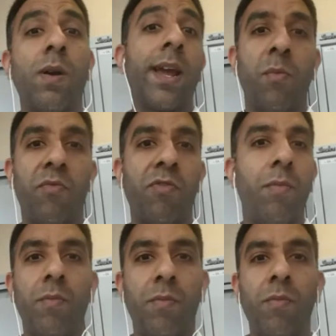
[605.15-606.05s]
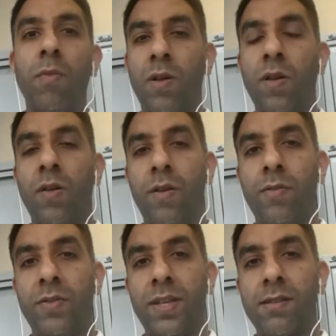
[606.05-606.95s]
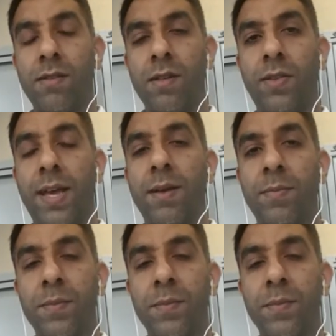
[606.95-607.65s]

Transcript: come from on that.